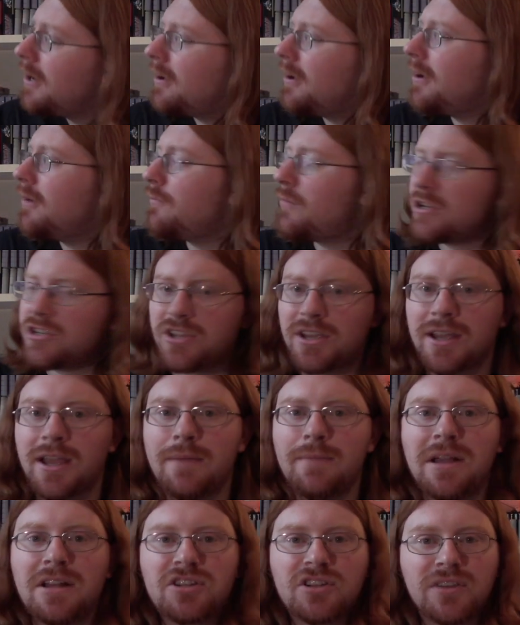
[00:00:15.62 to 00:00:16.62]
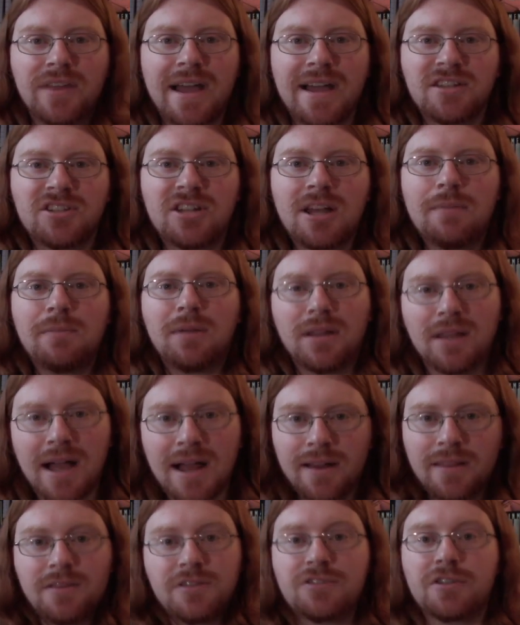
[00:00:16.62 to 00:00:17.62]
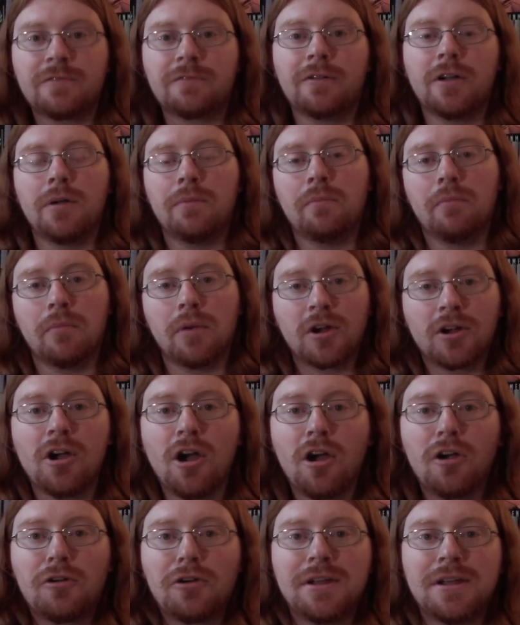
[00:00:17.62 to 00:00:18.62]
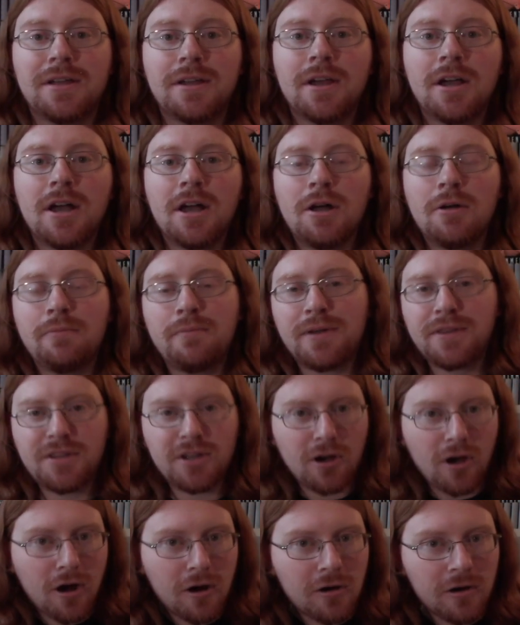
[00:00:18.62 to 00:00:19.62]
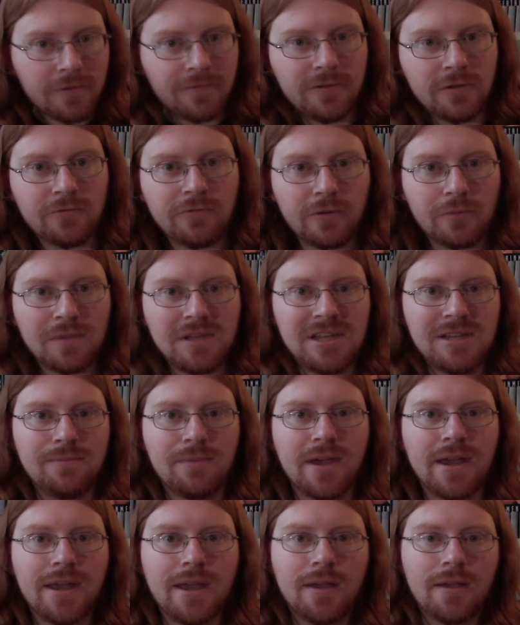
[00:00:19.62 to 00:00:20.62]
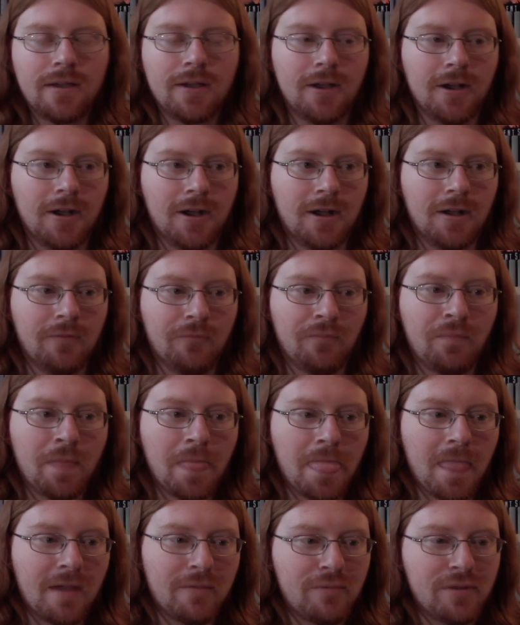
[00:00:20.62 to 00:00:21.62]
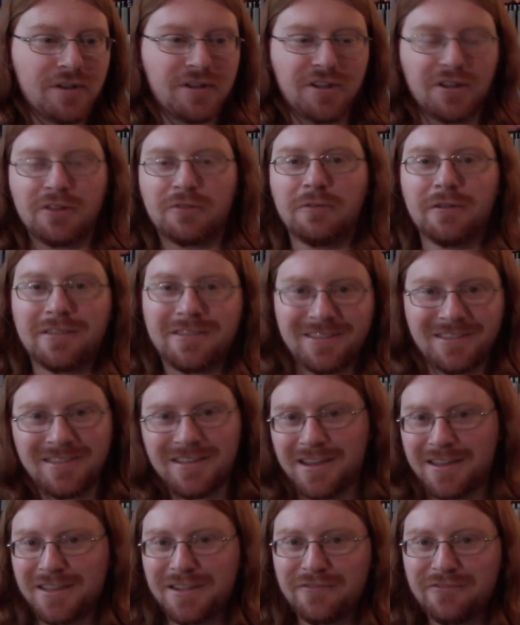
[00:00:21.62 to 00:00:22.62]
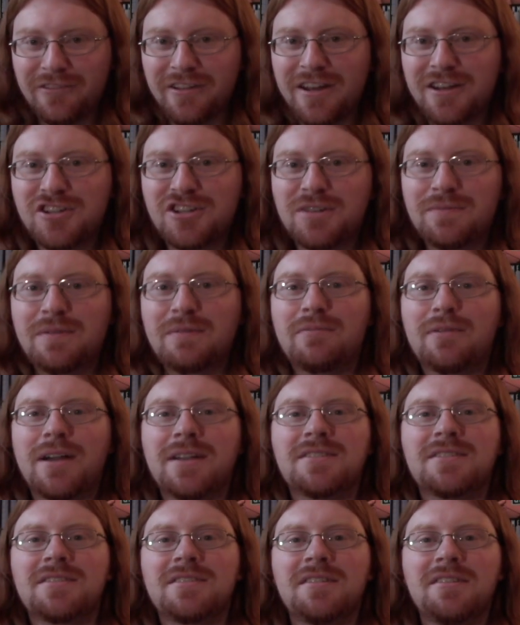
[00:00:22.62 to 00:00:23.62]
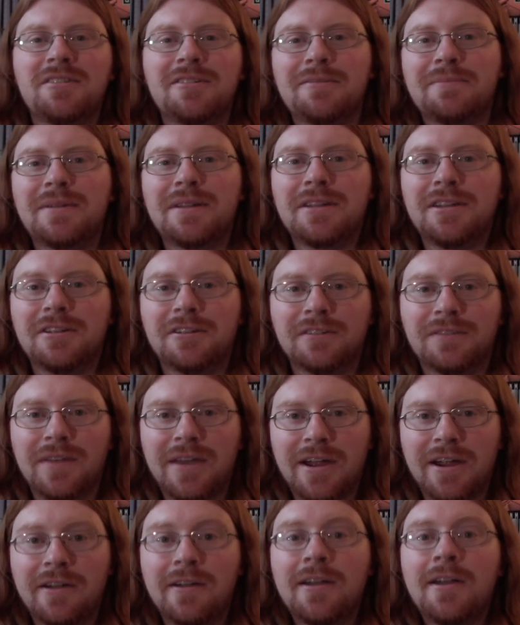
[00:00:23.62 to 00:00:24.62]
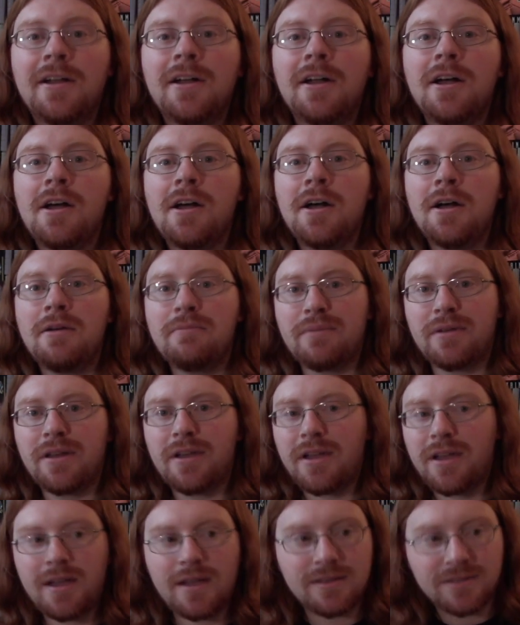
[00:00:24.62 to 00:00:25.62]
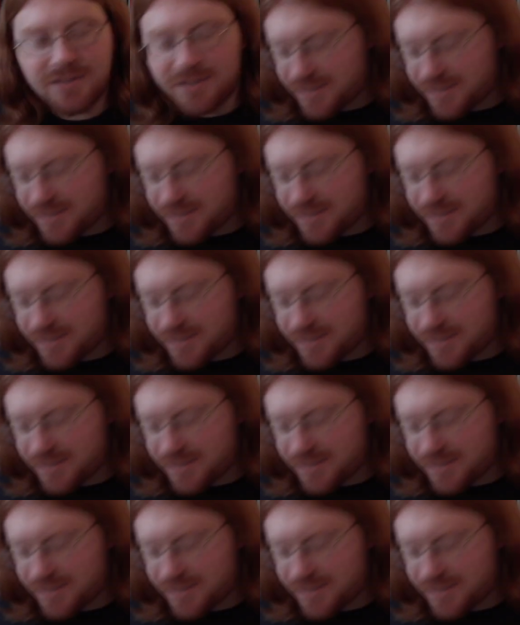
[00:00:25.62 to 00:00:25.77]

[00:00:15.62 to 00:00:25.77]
Much like I mentioned last time, a lot of these are from Mercari, but there are a few from eBay. I've been dealing with, the inflated shipping prices a little bit here and there. But